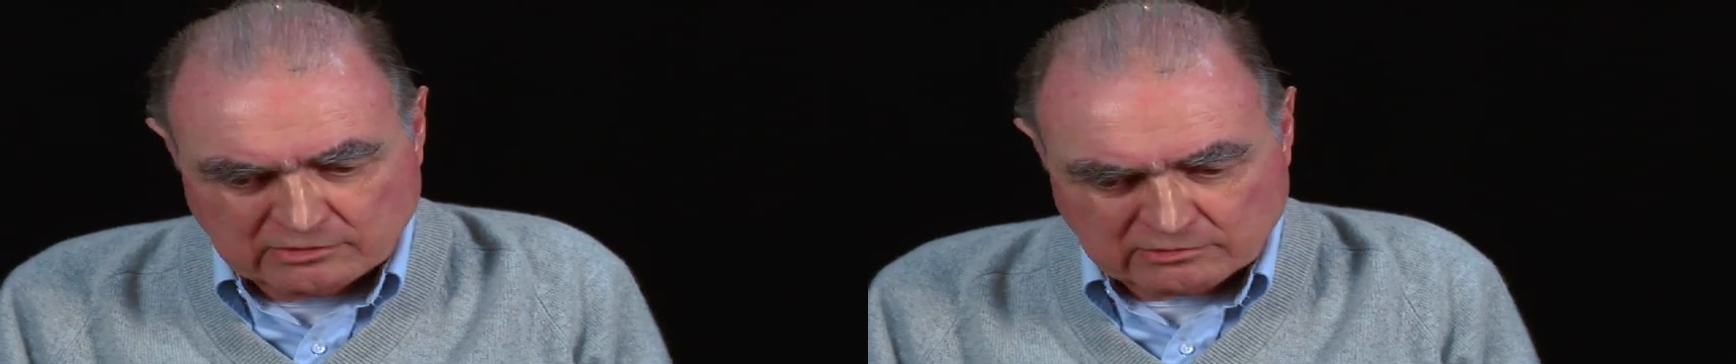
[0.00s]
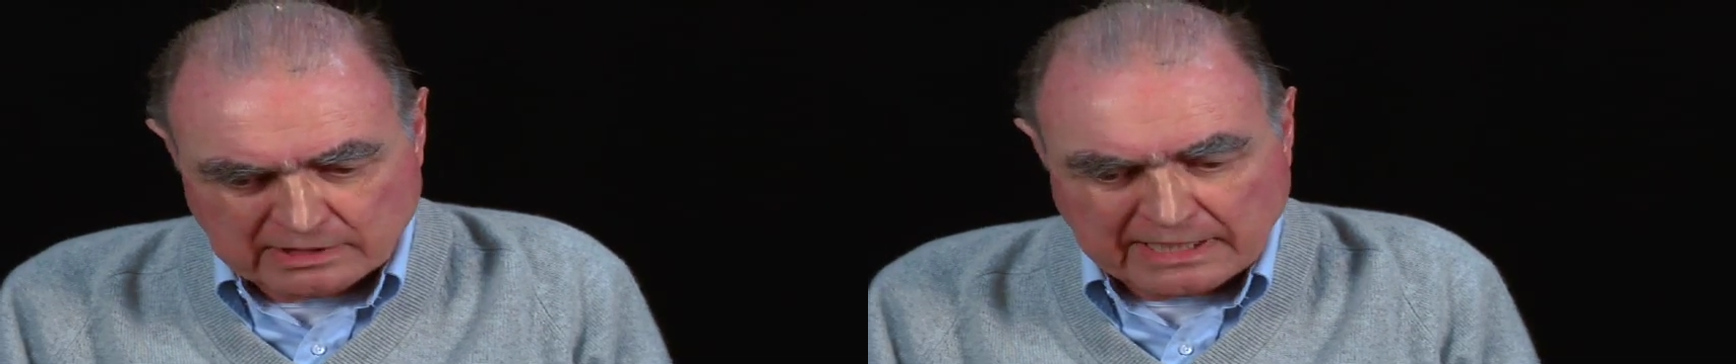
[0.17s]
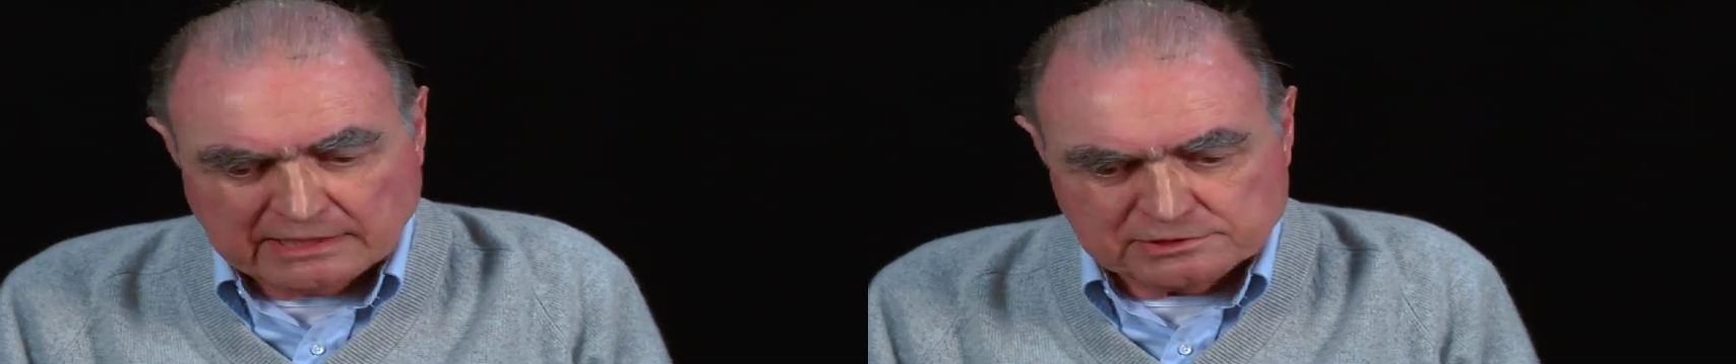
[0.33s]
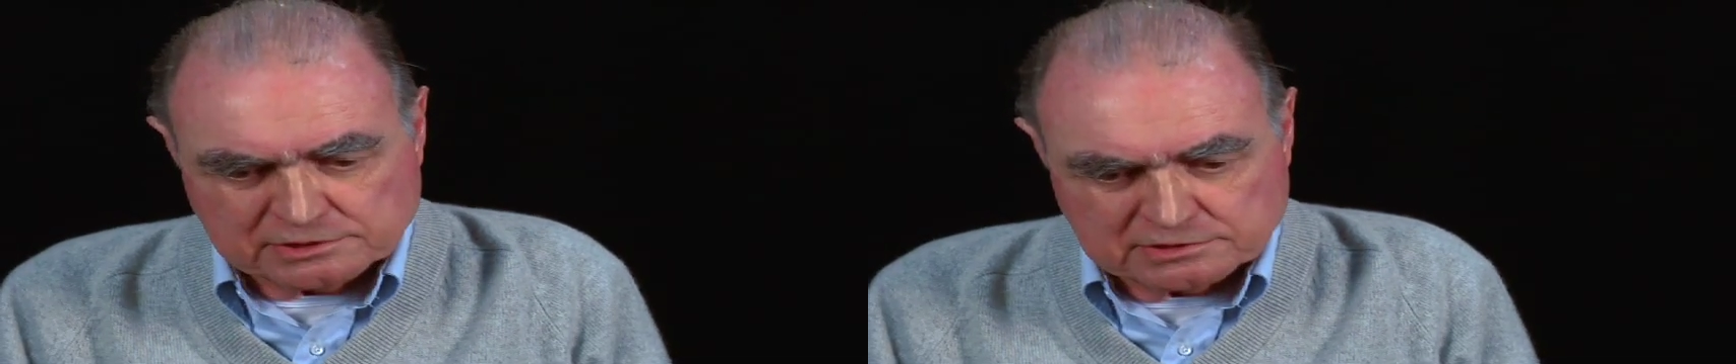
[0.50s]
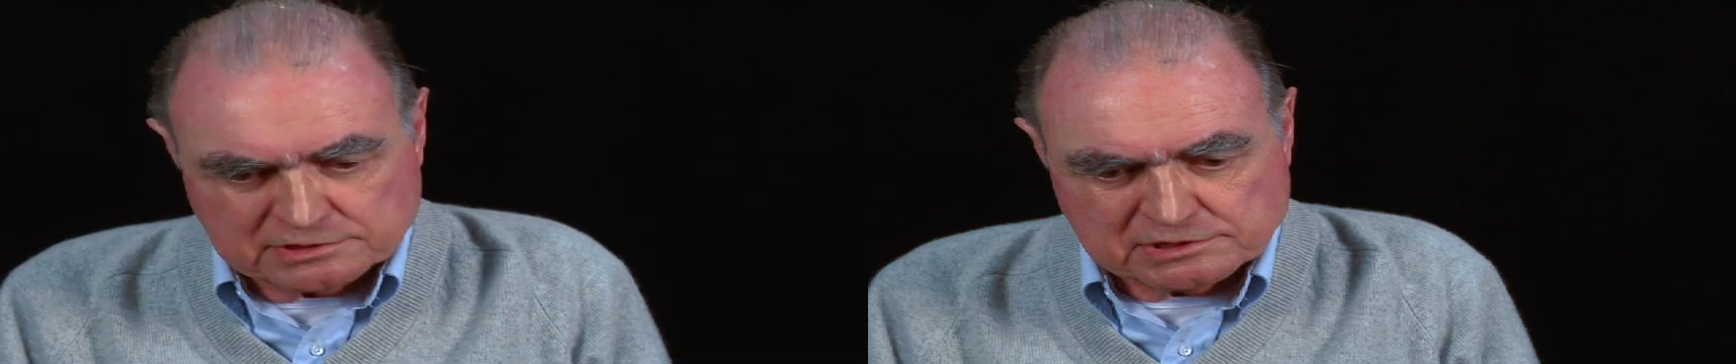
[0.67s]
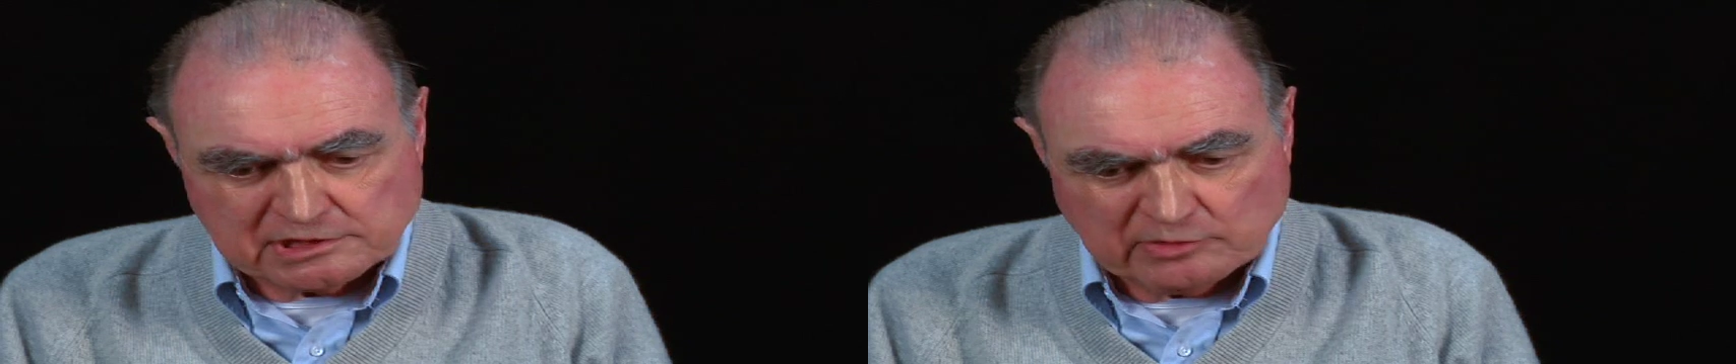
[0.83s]

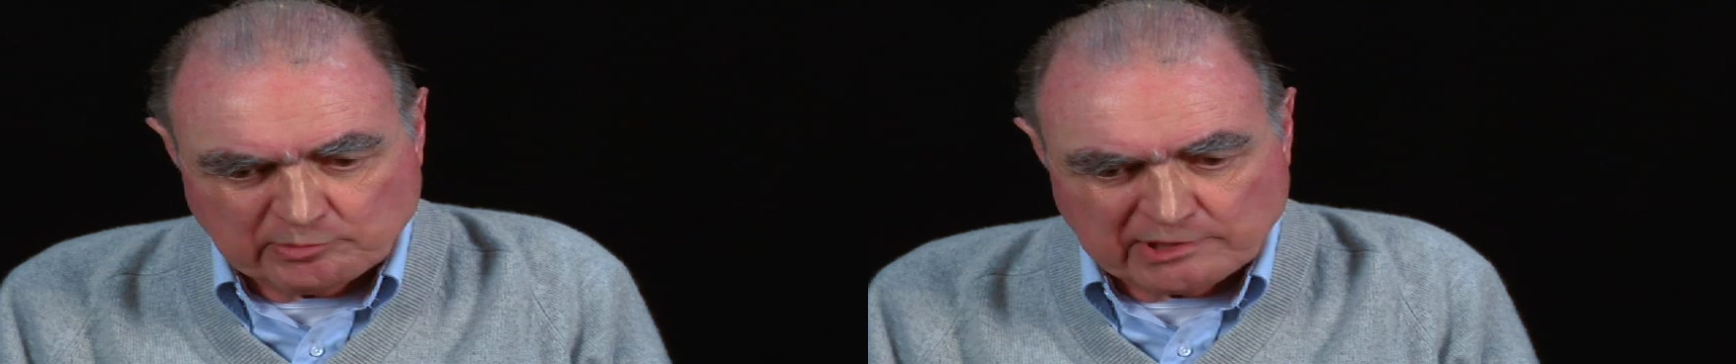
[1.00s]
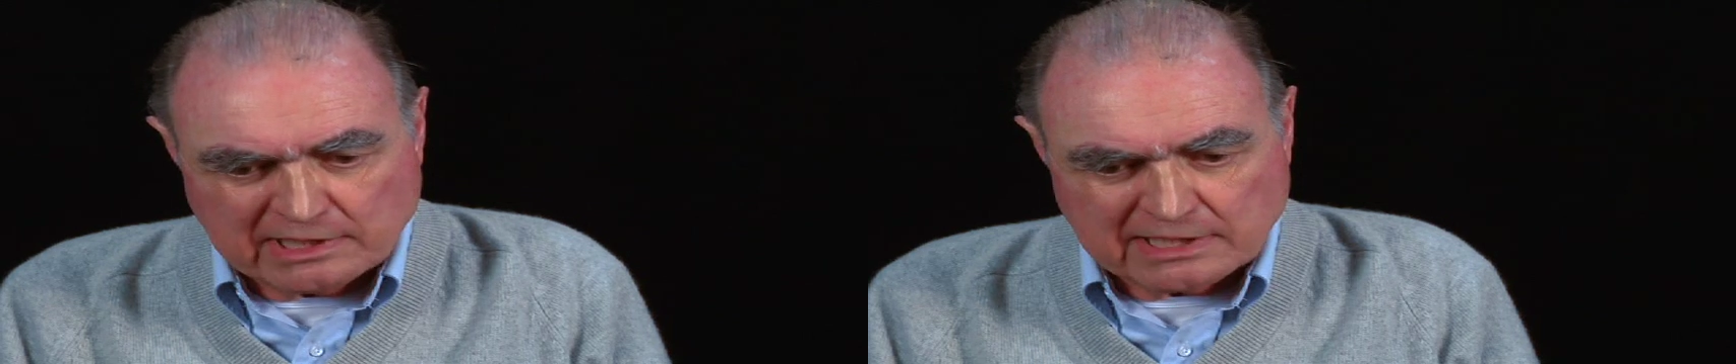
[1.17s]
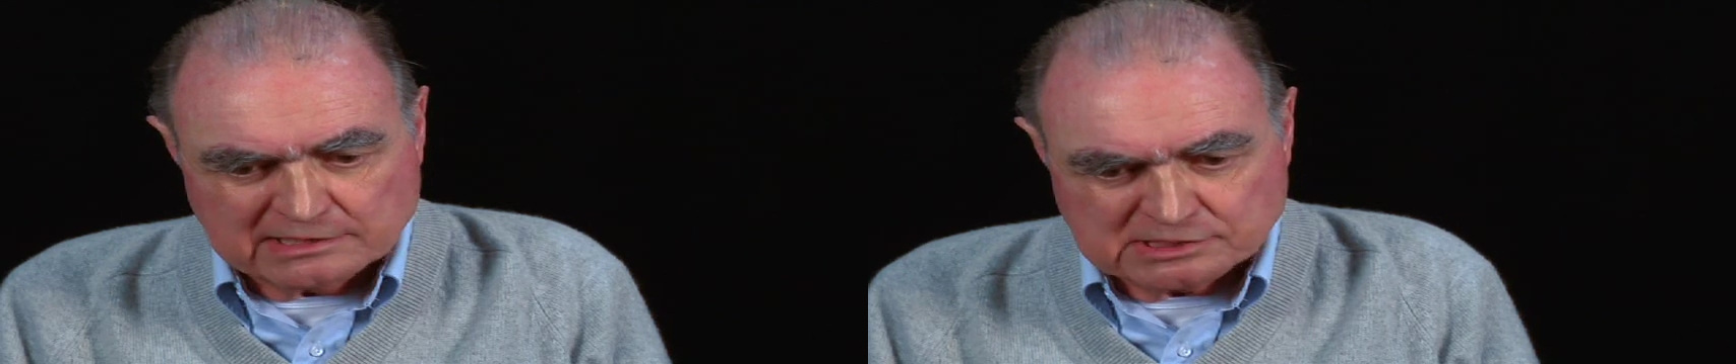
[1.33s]
relationship that I